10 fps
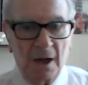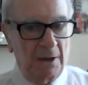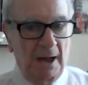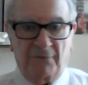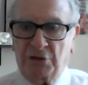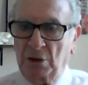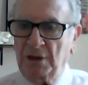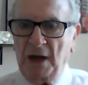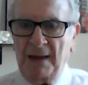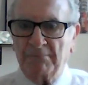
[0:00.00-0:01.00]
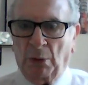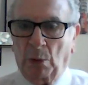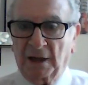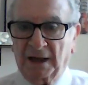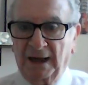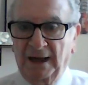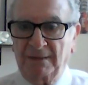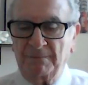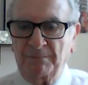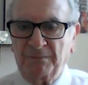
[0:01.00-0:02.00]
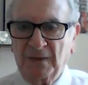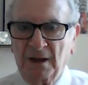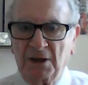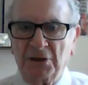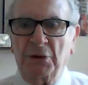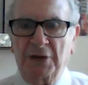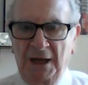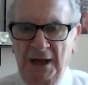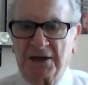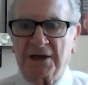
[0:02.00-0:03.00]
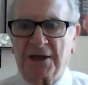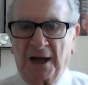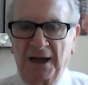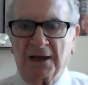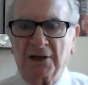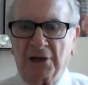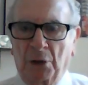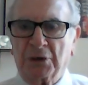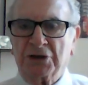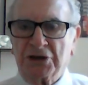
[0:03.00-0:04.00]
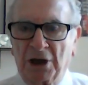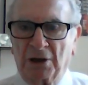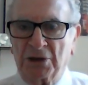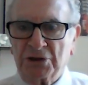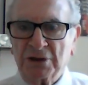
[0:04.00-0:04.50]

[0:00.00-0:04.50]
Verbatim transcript: Now, if you're not born again, you need to take and go to church